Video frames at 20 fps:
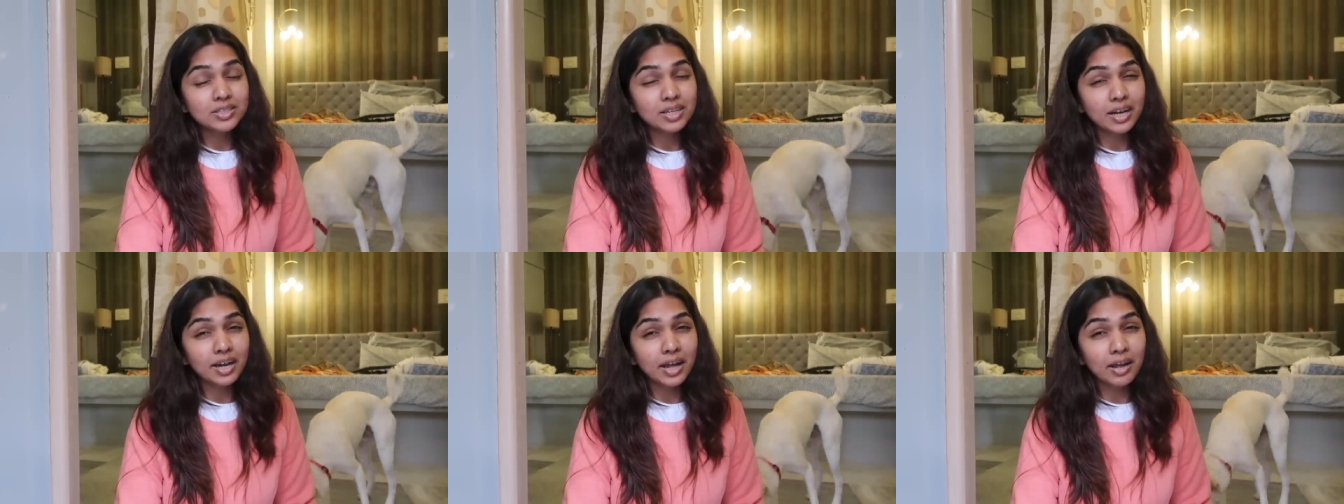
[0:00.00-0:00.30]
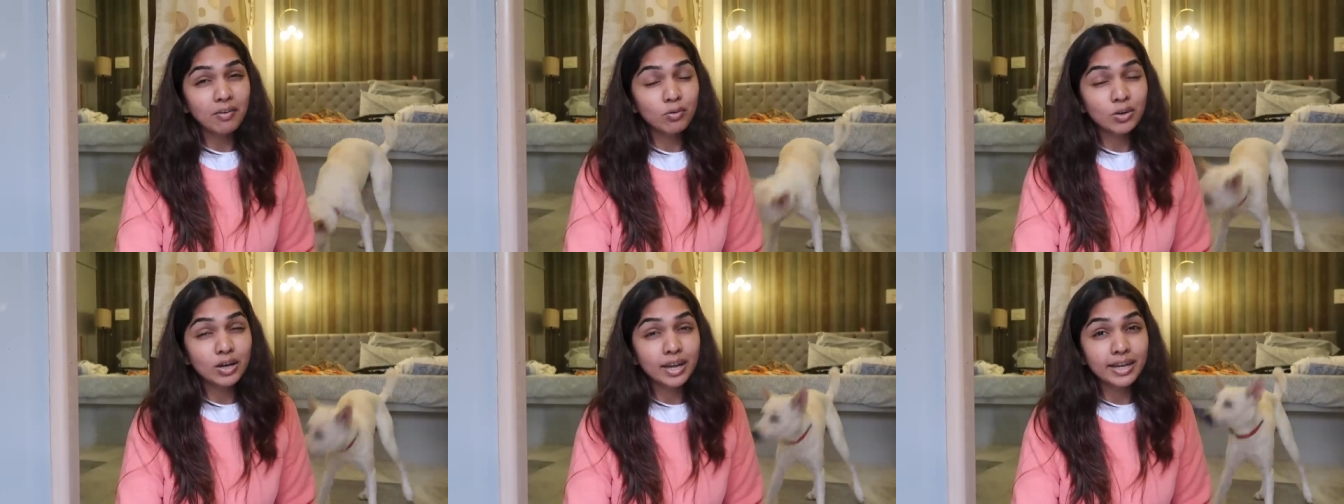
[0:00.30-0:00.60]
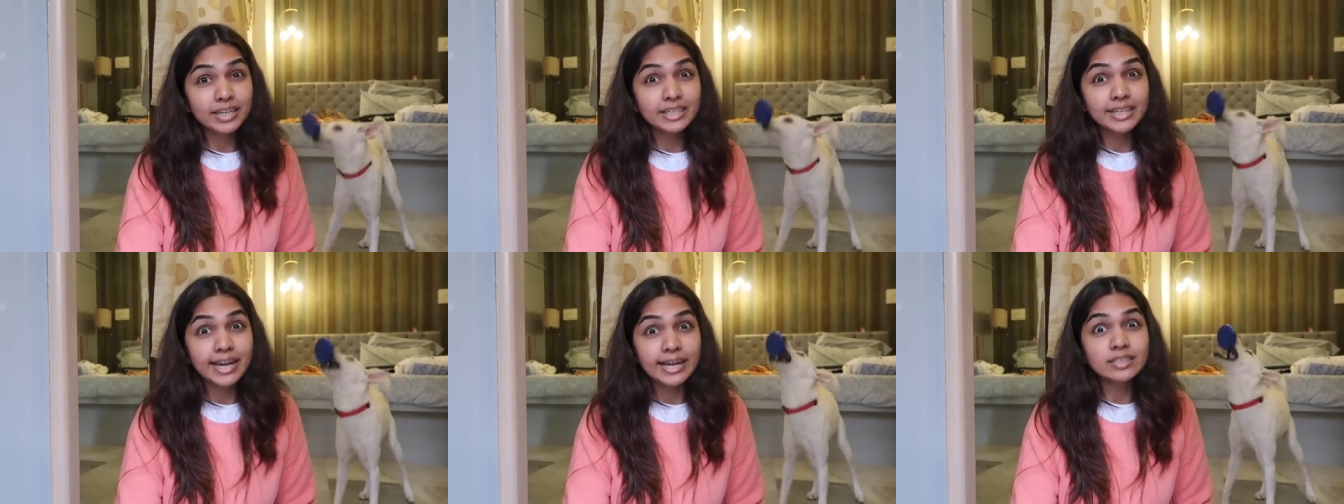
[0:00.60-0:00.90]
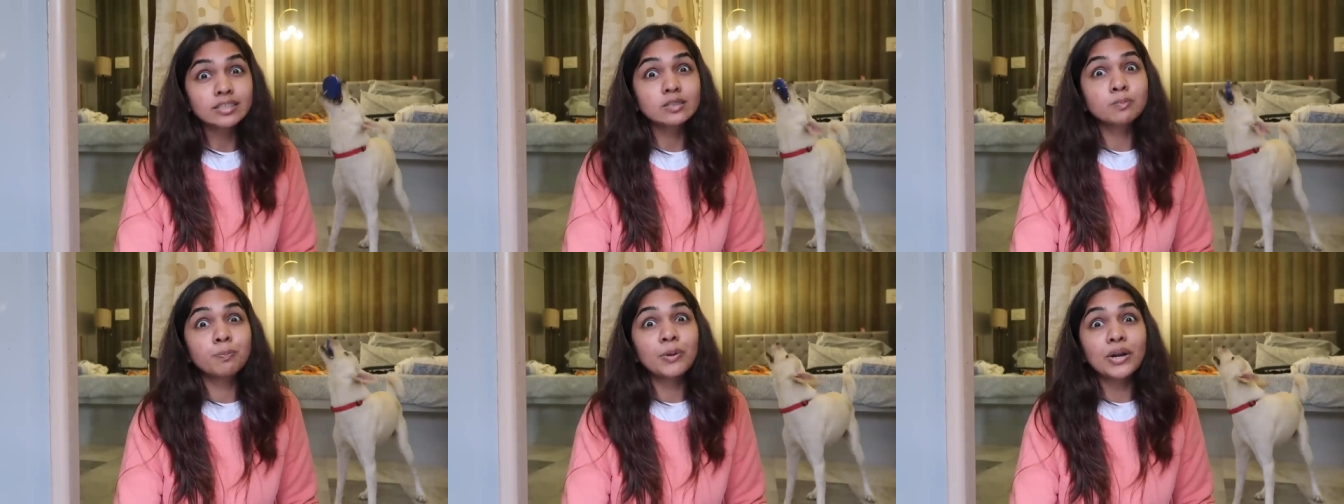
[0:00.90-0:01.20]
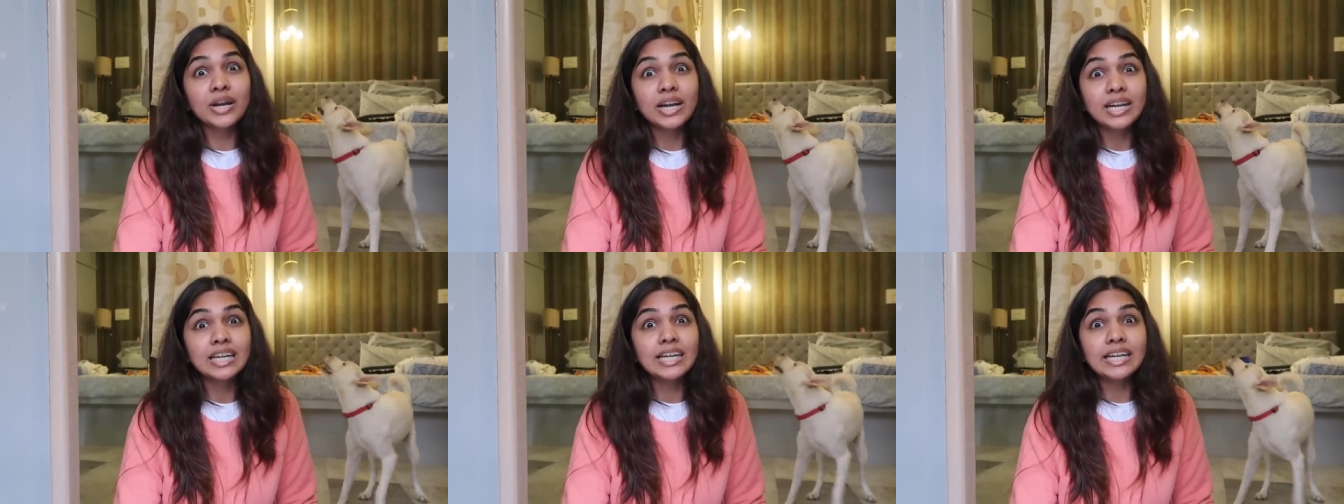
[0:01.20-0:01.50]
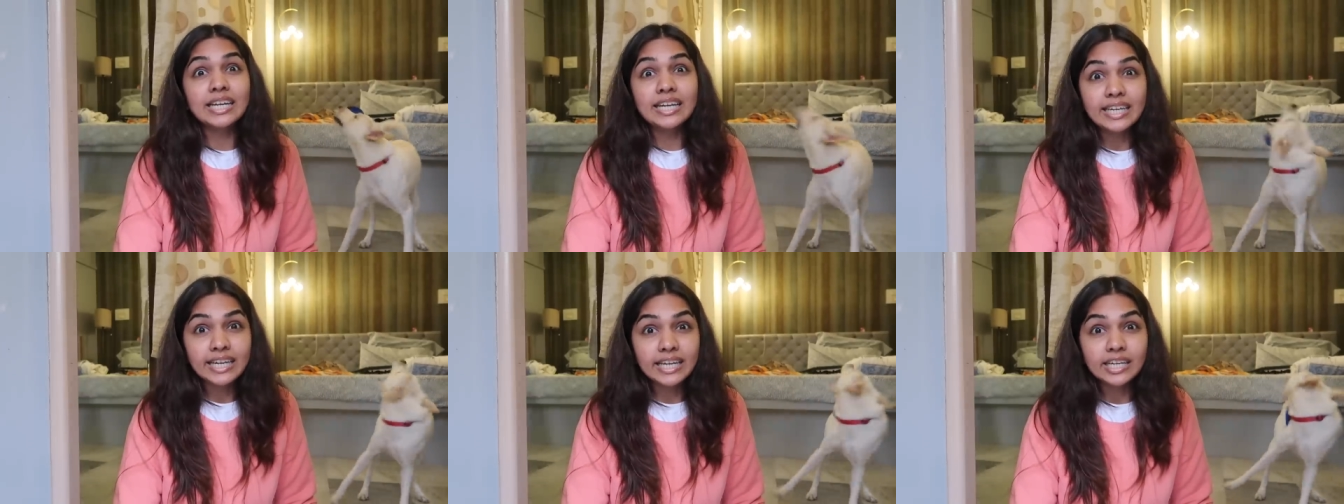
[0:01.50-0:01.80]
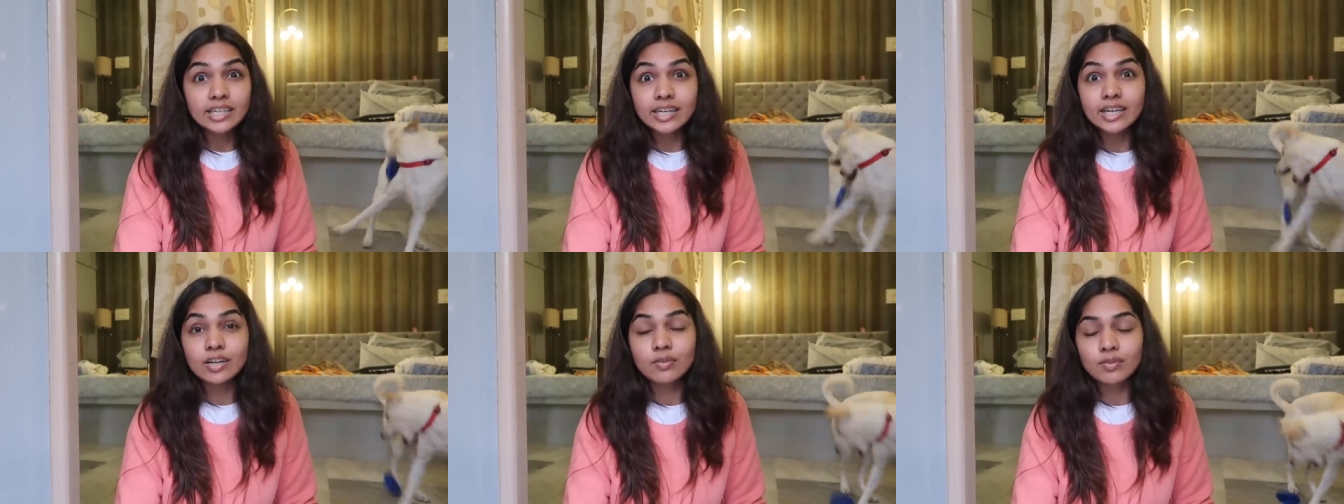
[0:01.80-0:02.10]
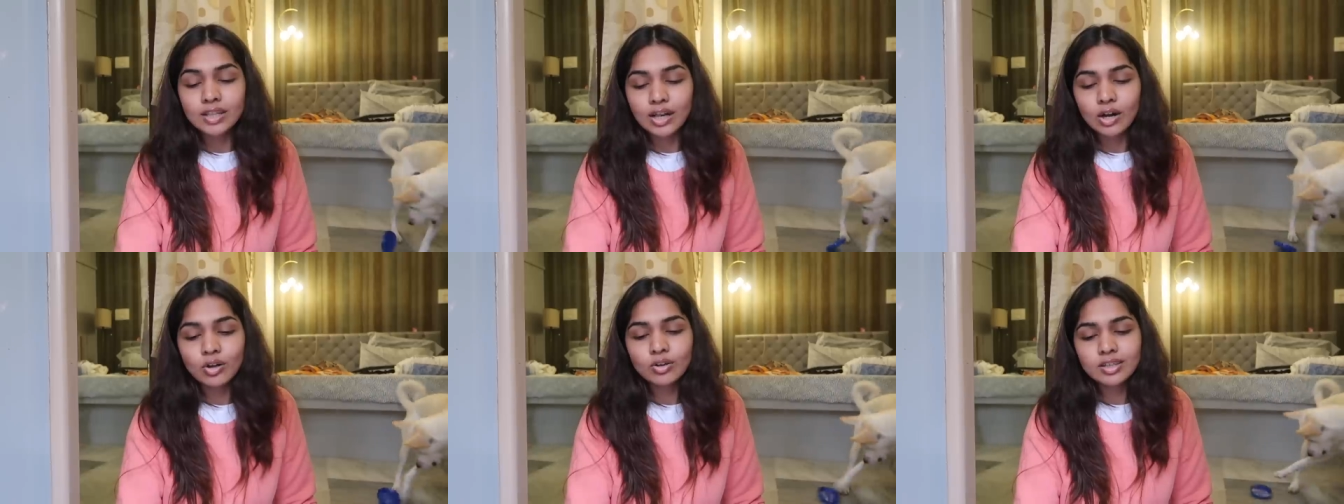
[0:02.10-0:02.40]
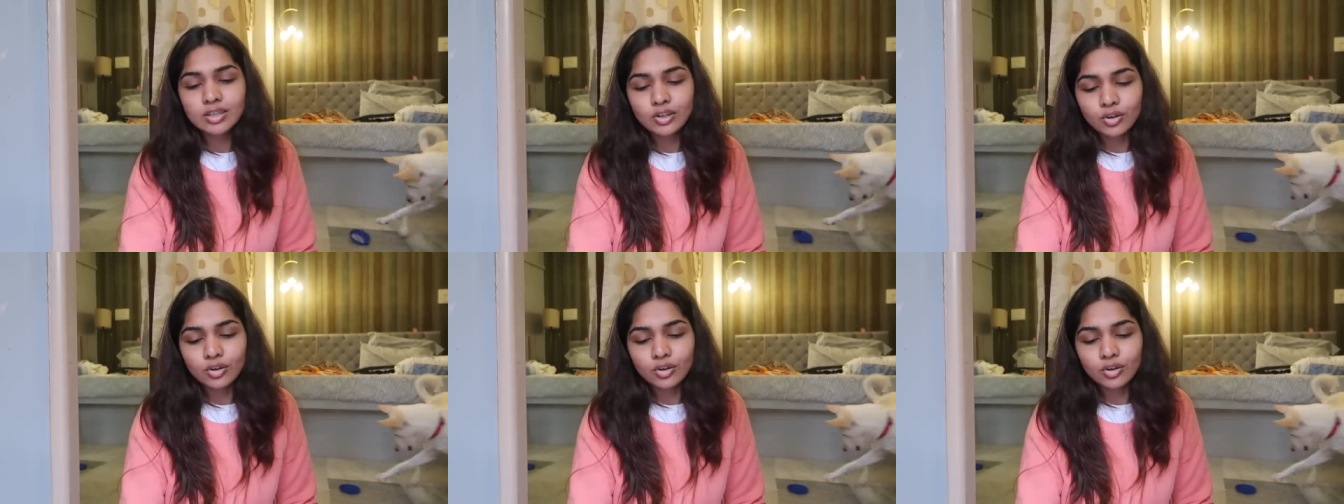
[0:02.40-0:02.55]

that I would like desperately need it without,